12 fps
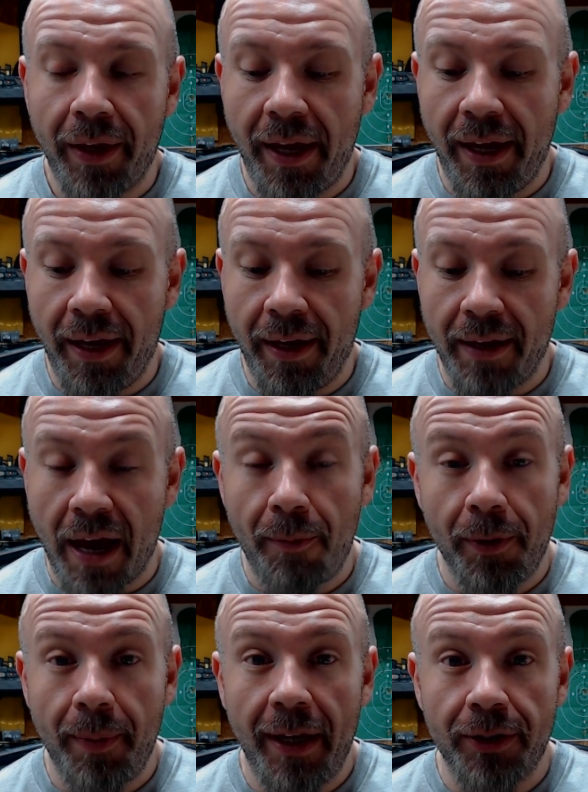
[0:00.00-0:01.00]
and I
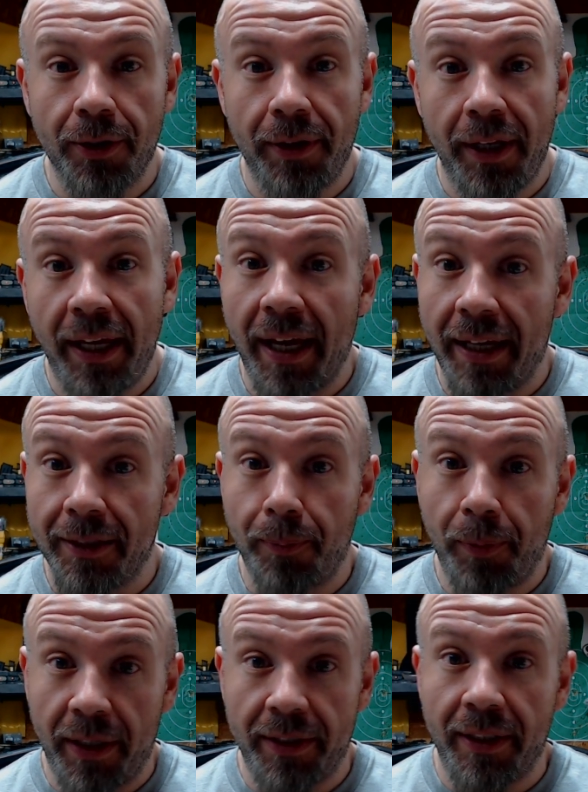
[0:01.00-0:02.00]
want to make sure that he has a
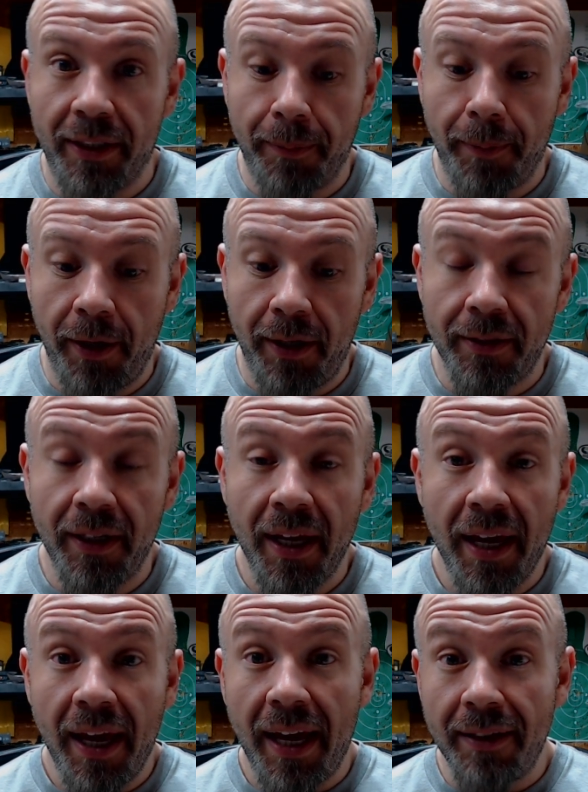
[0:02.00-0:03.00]
pleasant experience,
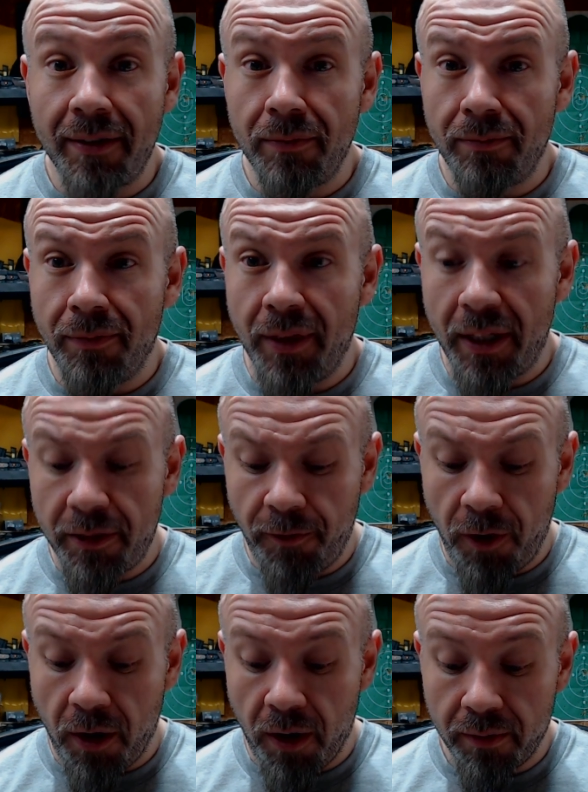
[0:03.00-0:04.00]
and thus
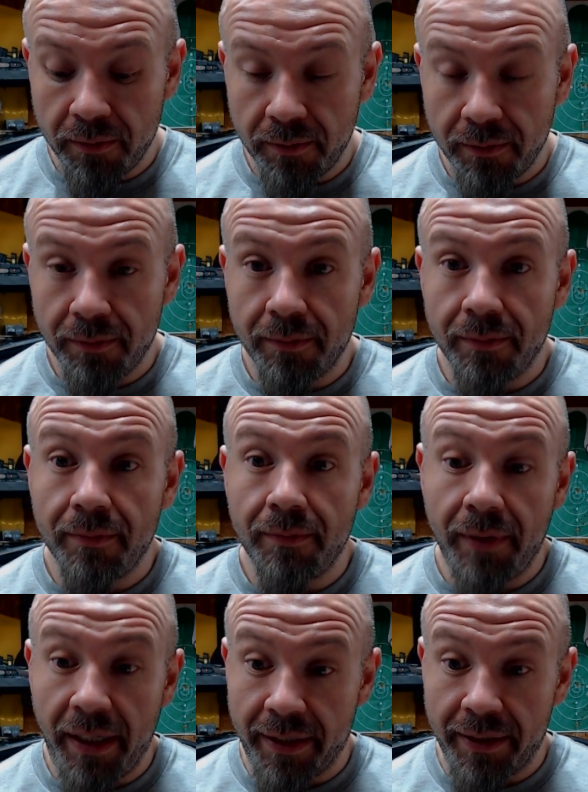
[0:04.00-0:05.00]
far
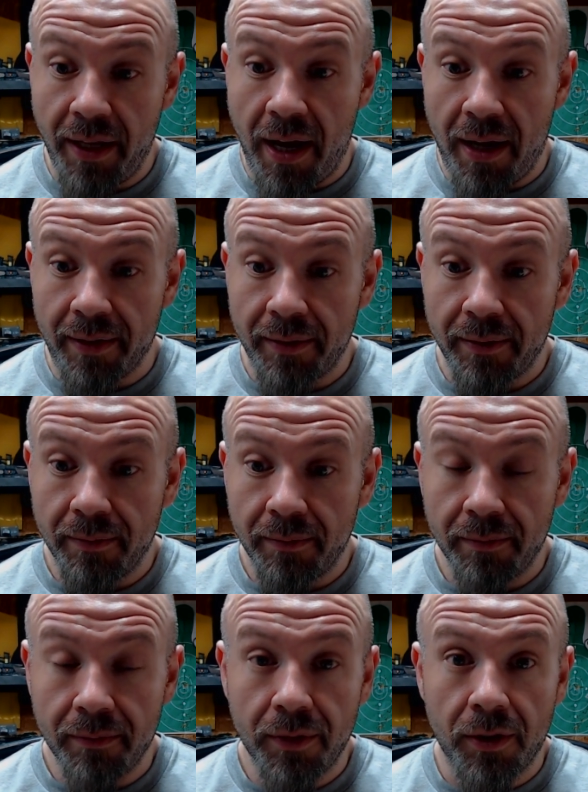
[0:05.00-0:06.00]
he is not.
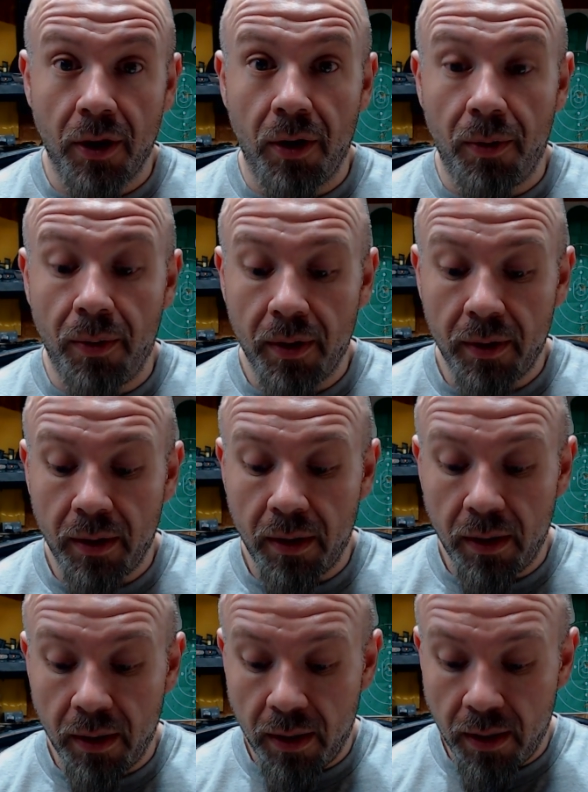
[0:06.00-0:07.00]
So
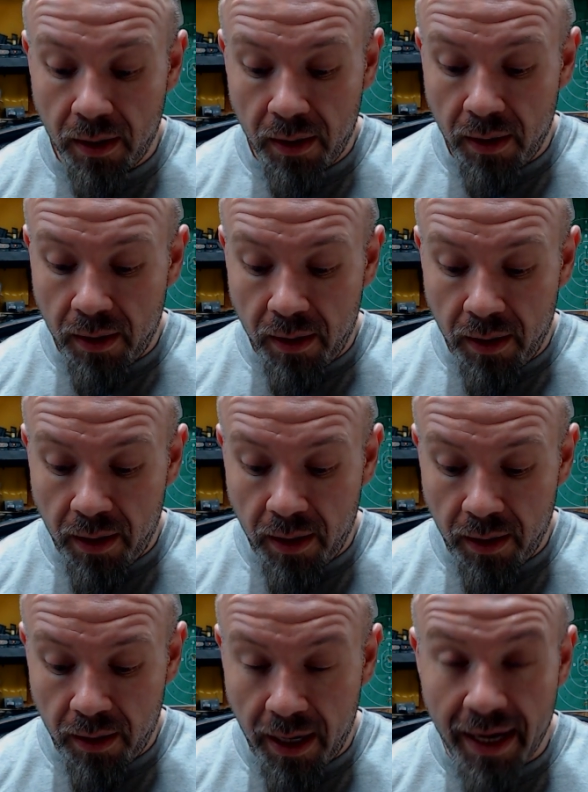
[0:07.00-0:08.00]

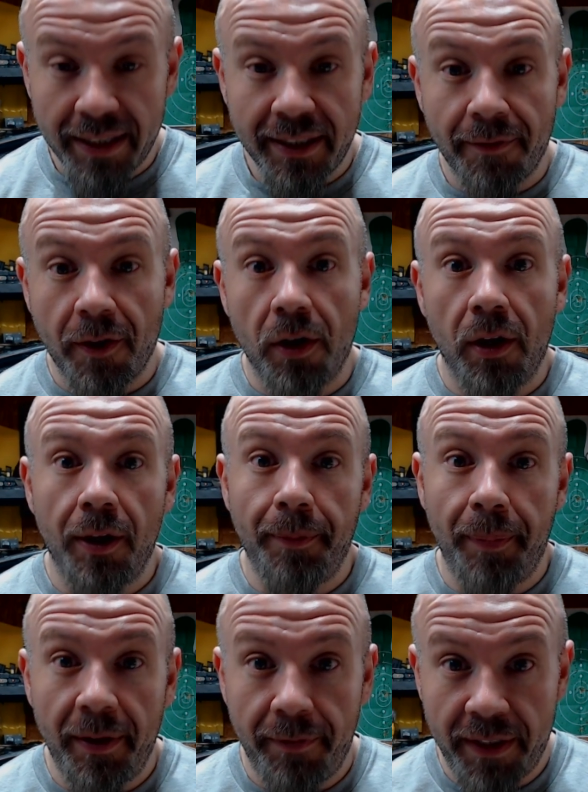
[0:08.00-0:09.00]
I guess I've gone on a
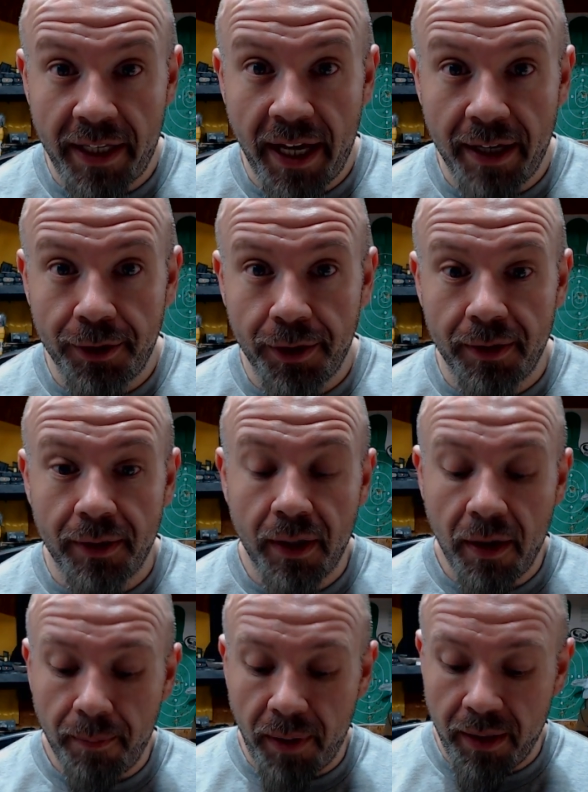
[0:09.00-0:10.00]
bit of a tangent,
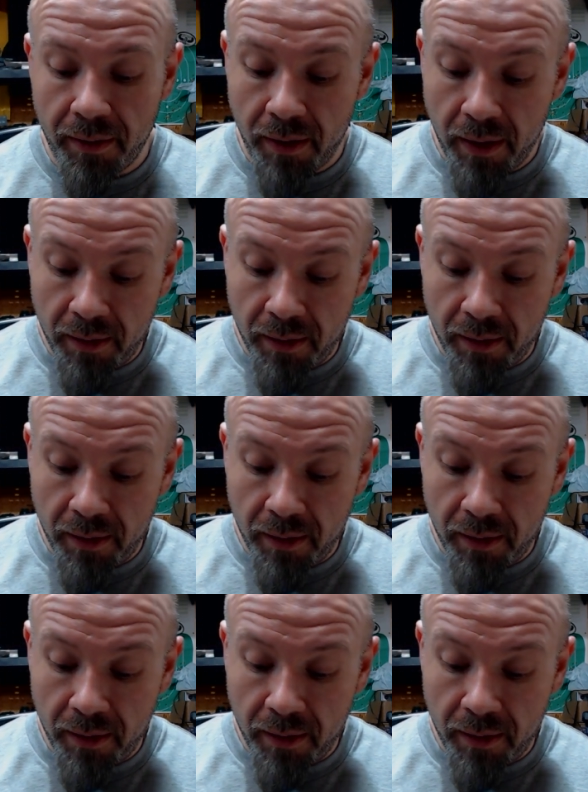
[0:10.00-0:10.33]
but